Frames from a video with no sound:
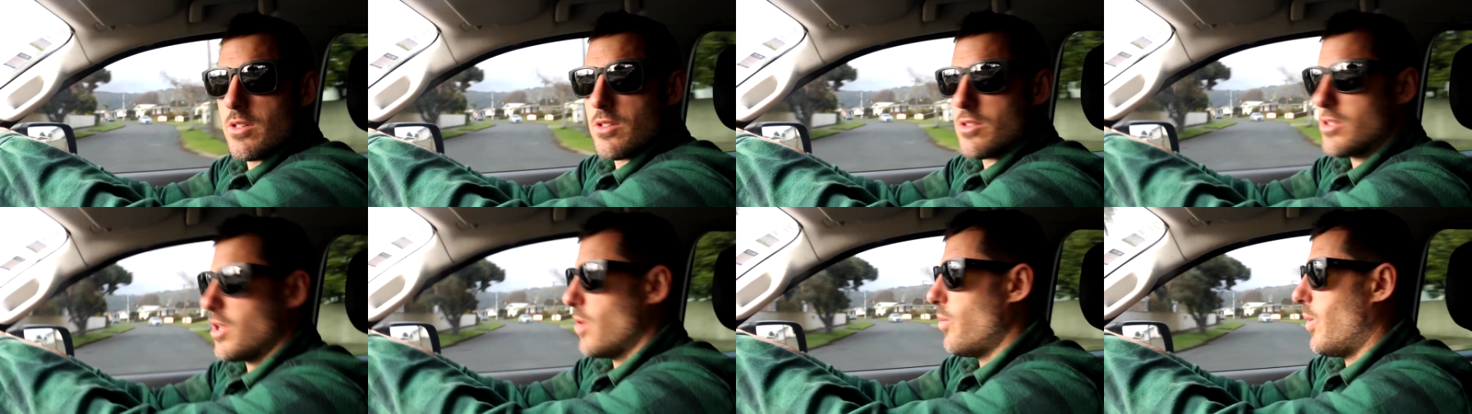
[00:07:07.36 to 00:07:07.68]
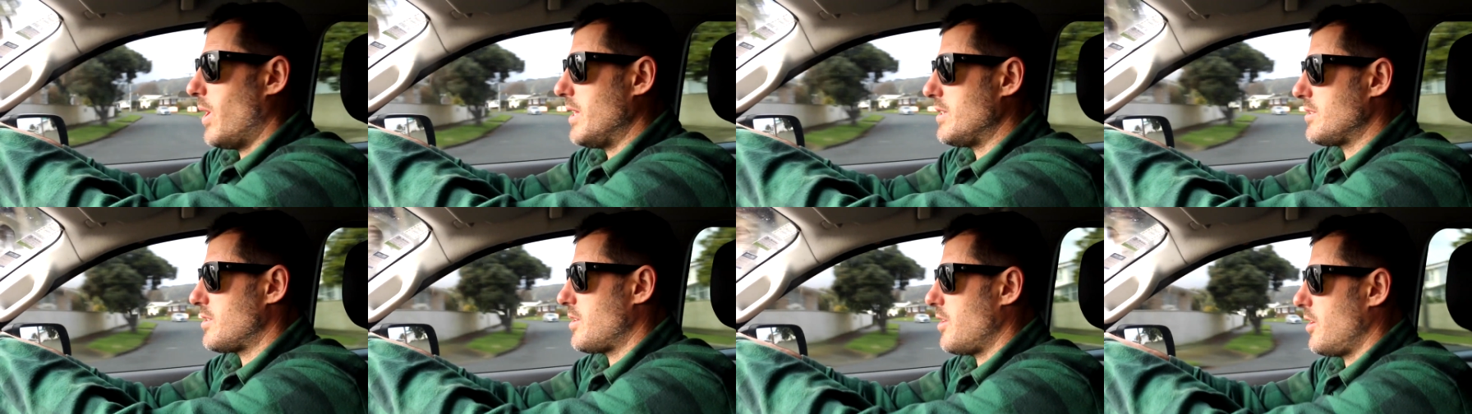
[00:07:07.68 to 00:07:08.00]
So
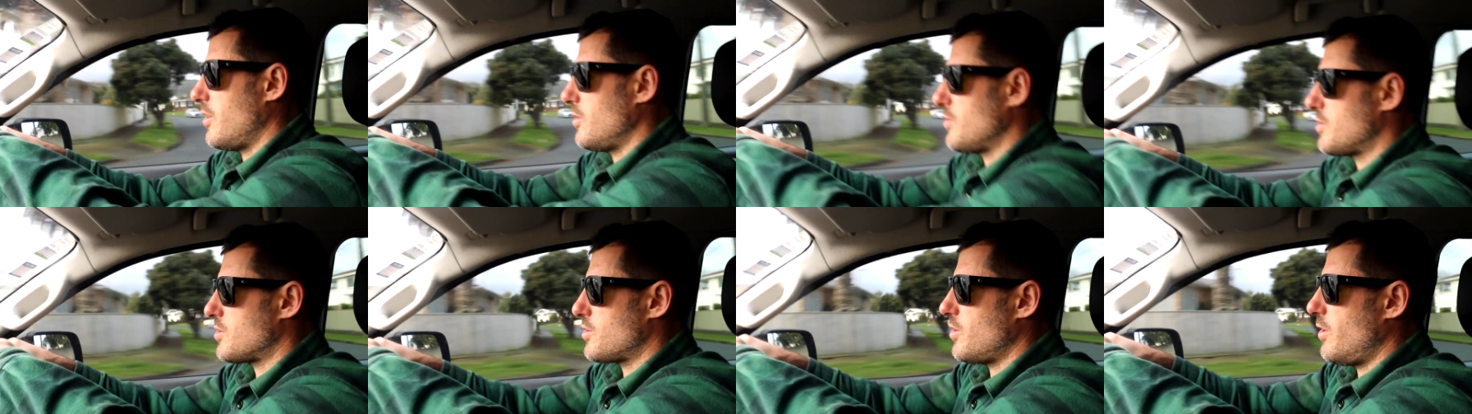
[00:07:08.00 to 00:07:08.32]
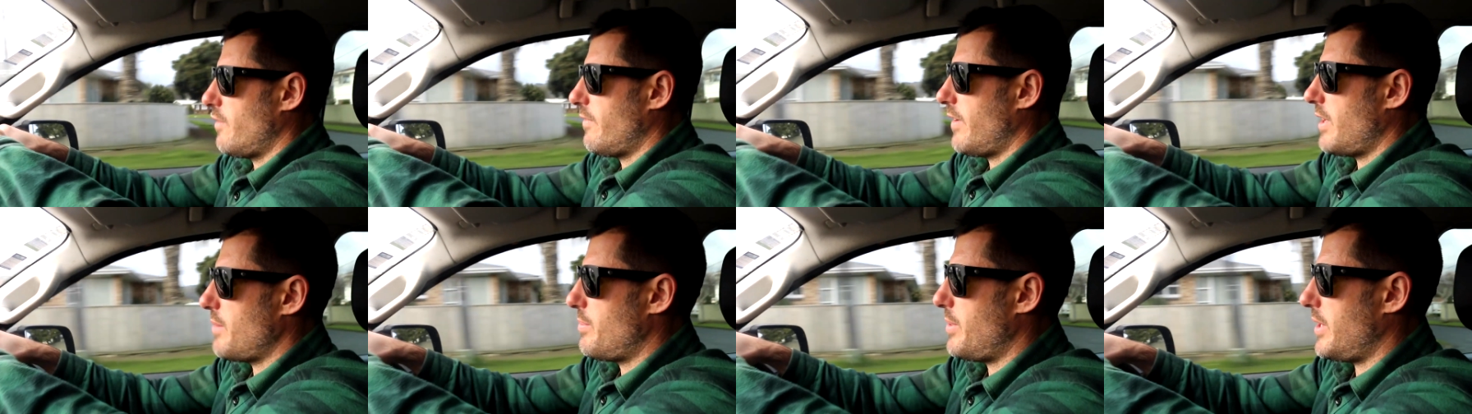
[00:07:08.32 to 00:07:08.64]
once those
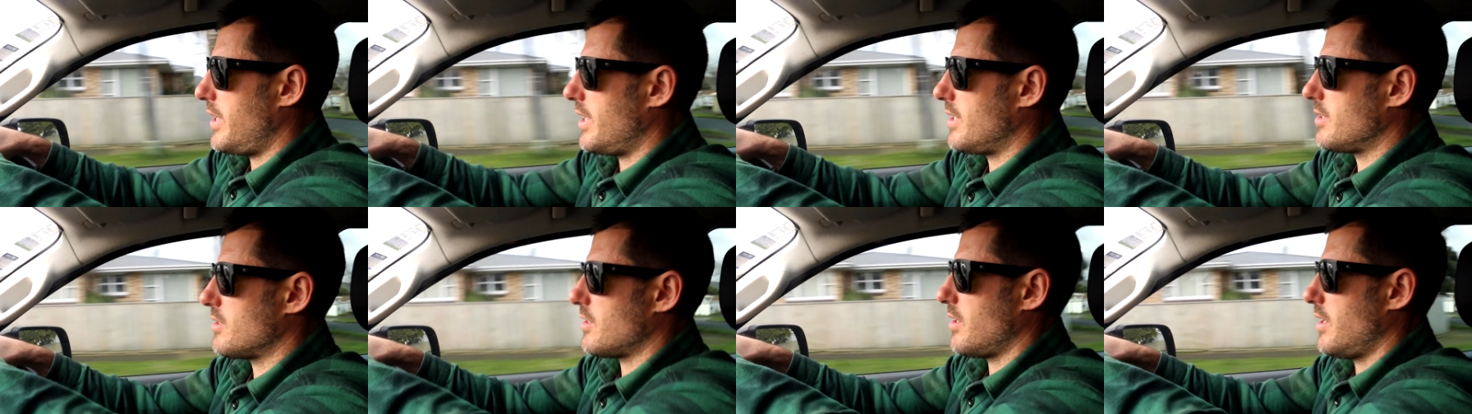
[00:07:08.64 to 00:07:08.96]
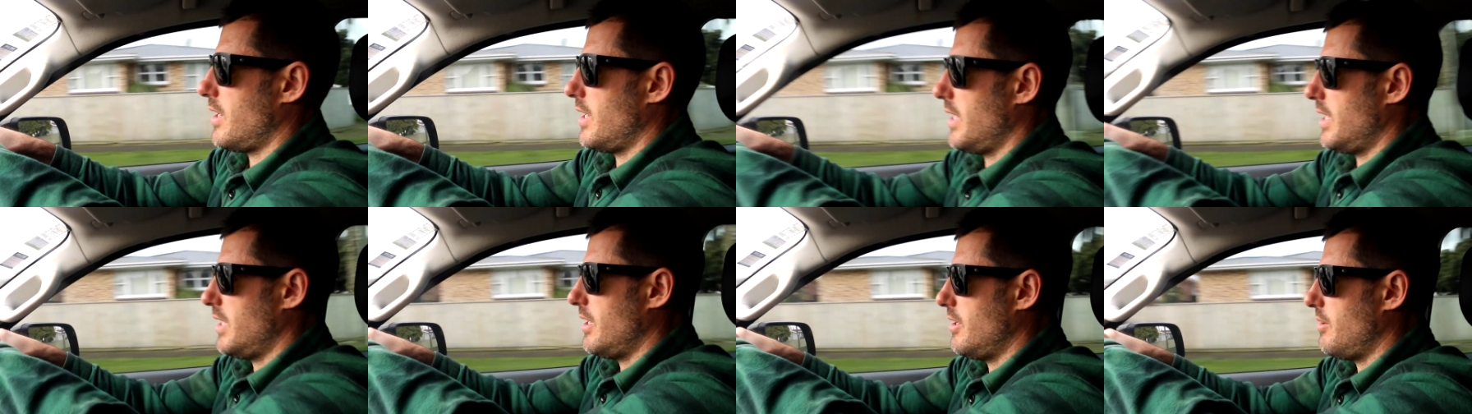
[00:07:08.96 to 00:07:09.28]
survey pegs
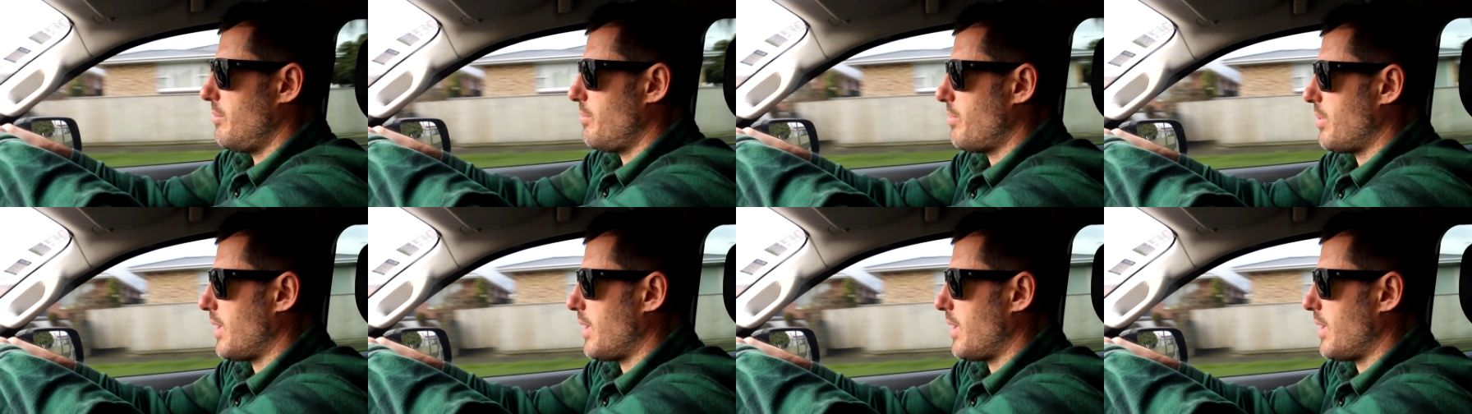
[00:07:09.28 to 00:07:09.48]
are in